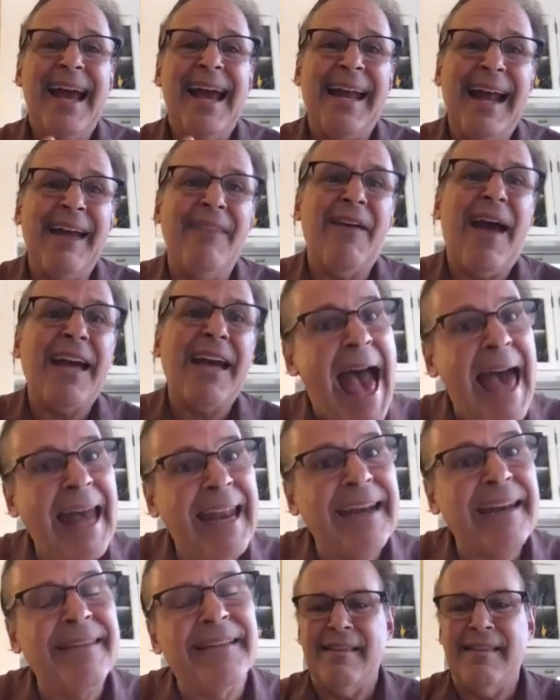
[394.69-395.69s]
And I've
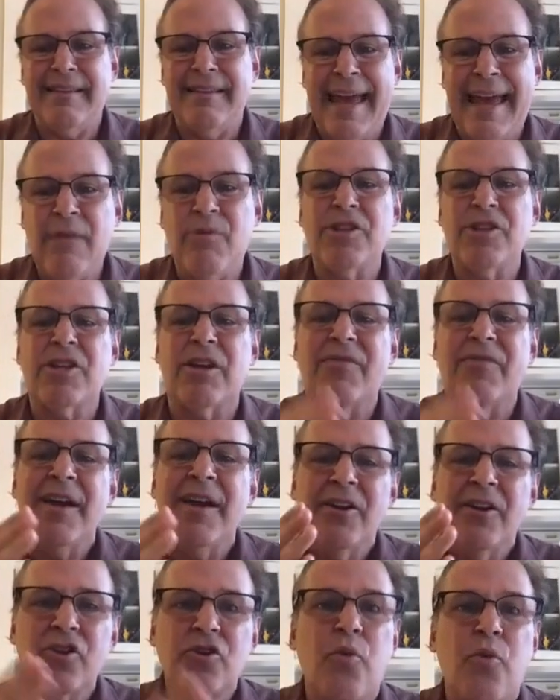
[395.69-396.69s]
added the language of
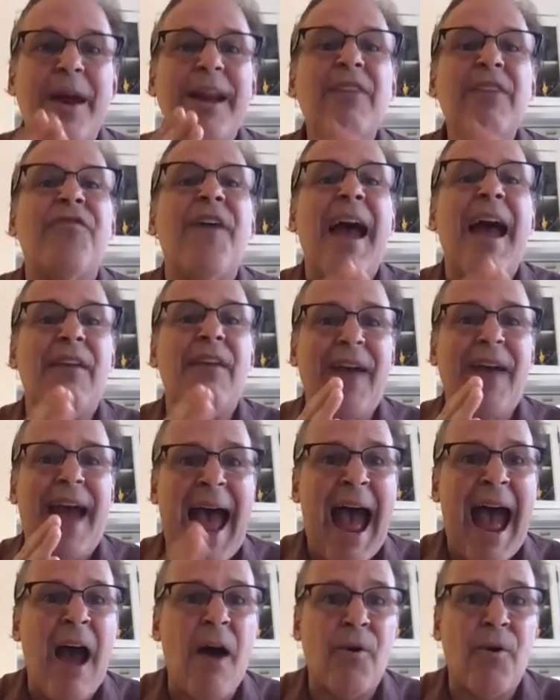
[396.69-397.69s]
25
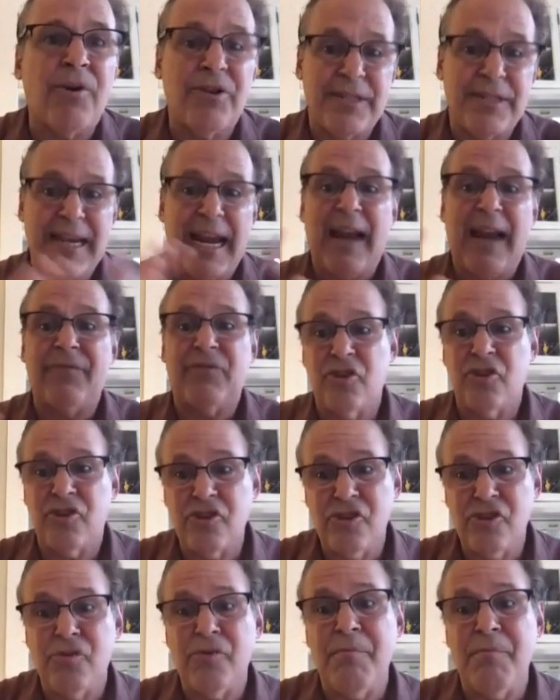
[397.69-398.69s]
hours they have to
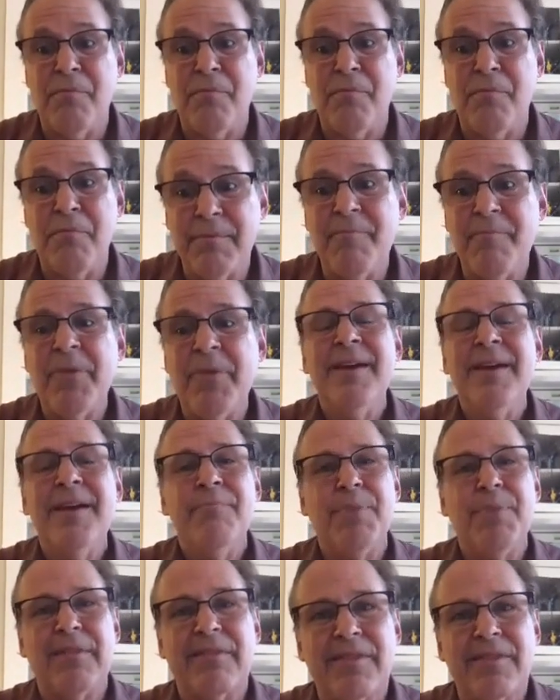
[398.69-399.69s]
do minimum,
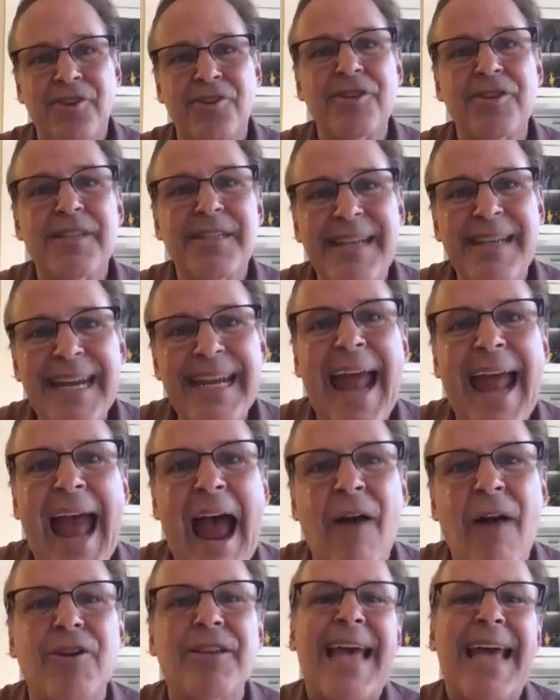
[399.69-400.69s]
but 13
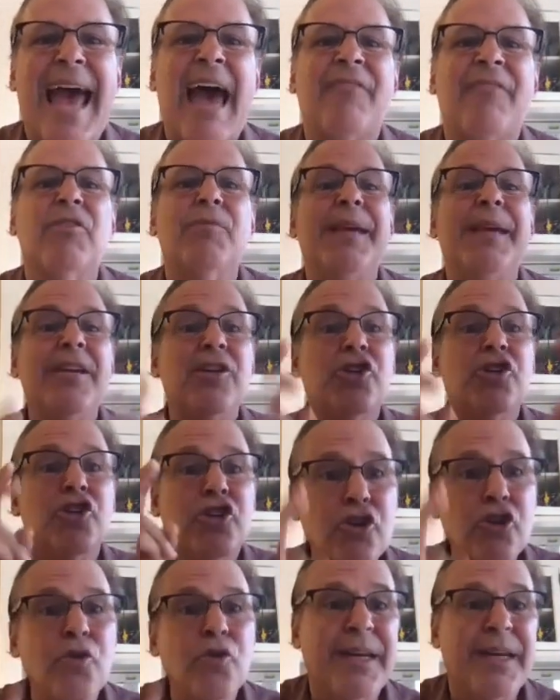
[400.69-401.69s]
hours have to be
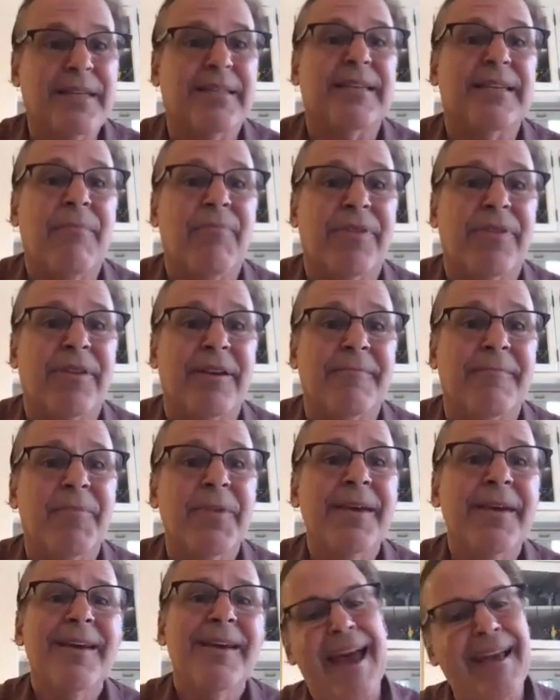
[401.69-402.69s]
doing something,
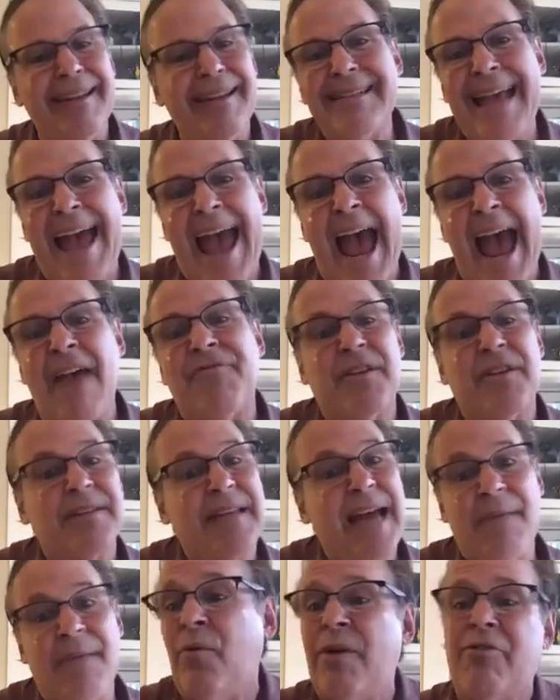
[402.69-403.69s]
at least half the
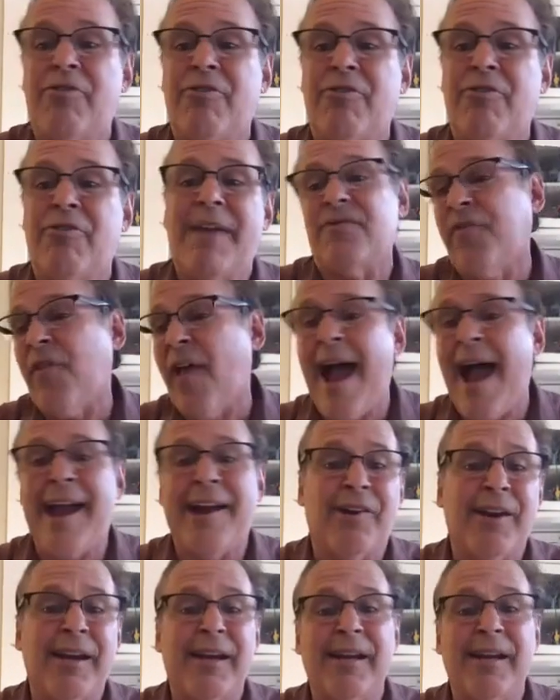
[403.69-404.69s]
time, whether that's
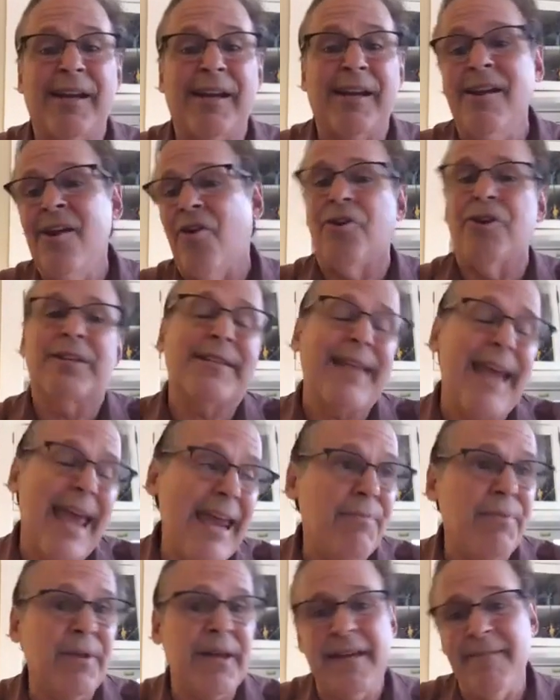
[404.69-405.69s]
flyering or
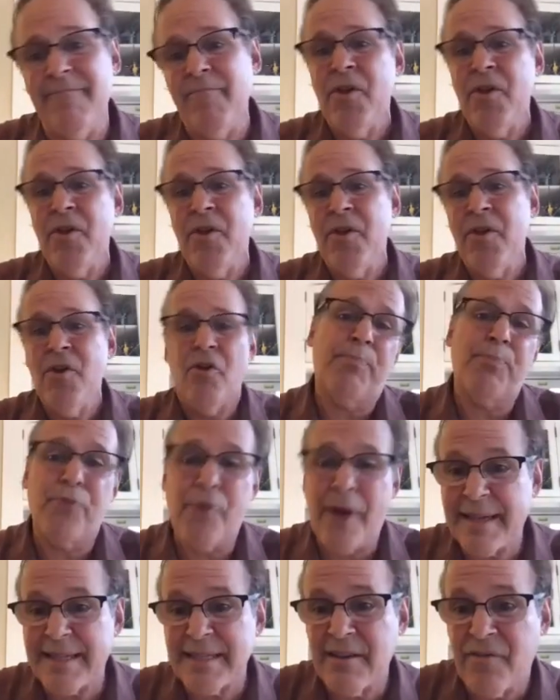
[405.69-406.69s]
tabling or a
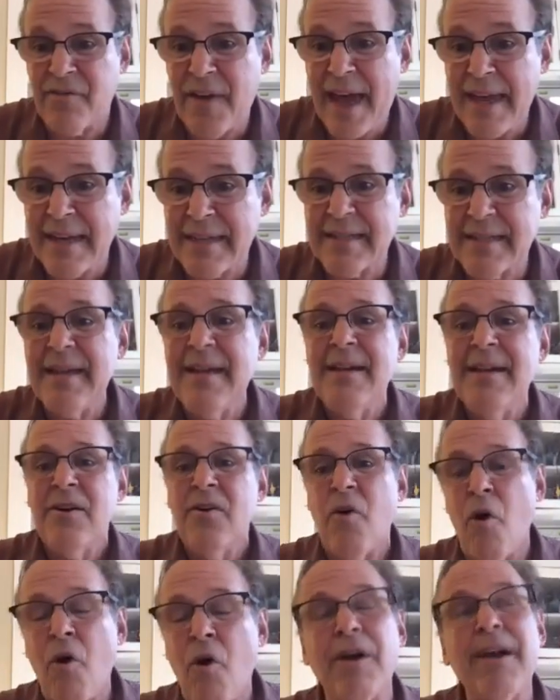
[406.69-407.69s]
press event,
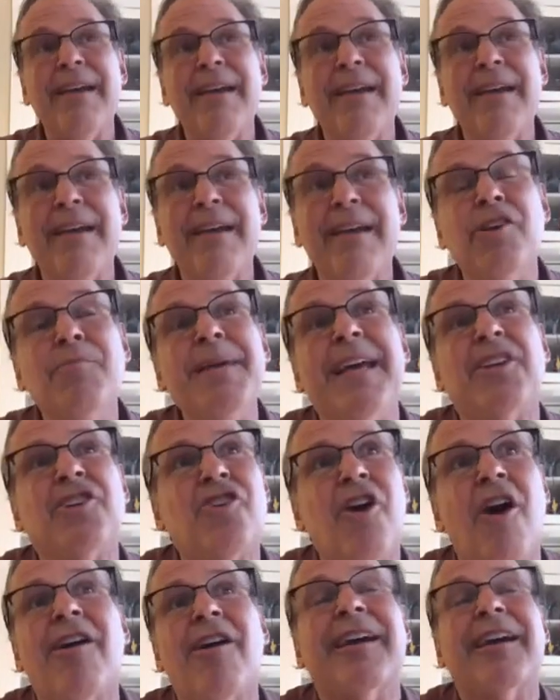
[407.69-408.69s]
or it could be
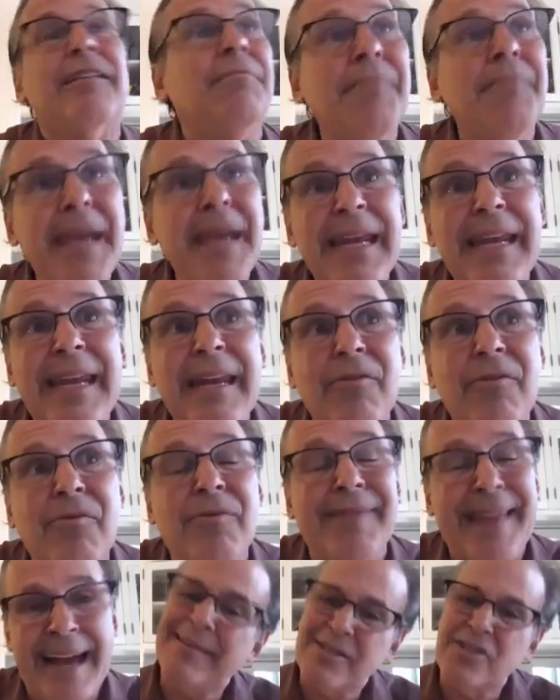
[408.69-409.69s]
a target
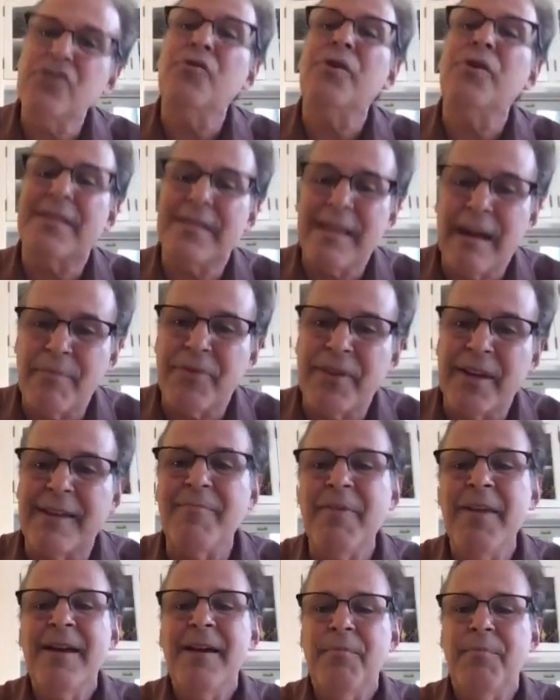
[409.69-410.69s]
meeting that's doing
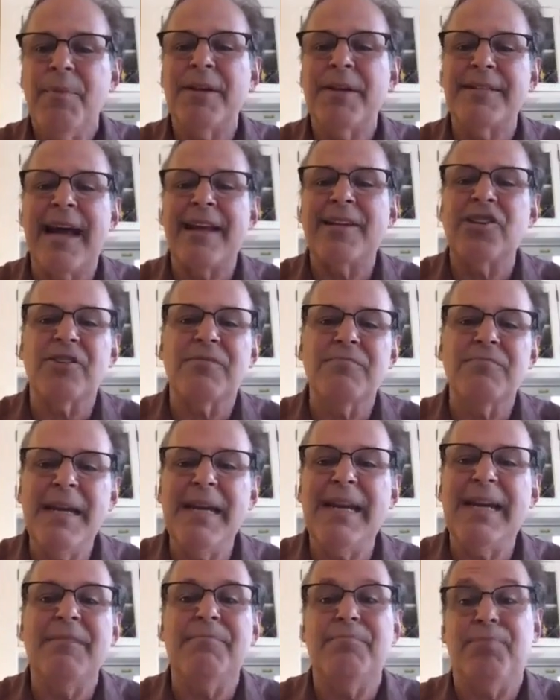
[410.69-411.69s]
something, but it's not just
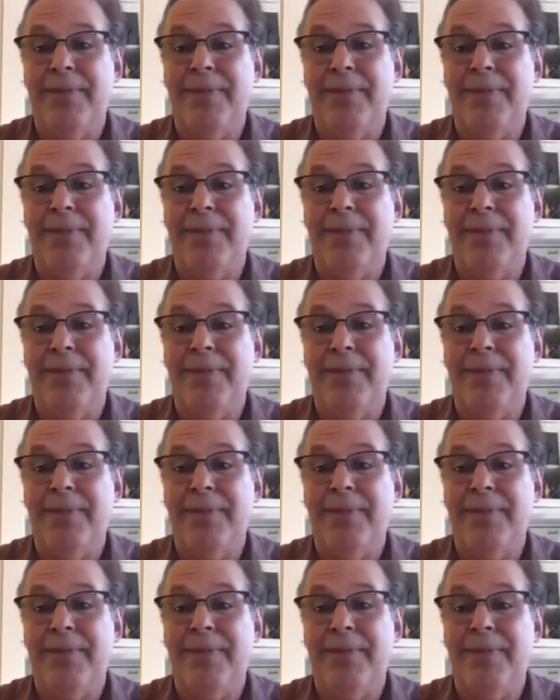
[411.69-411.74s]
meeting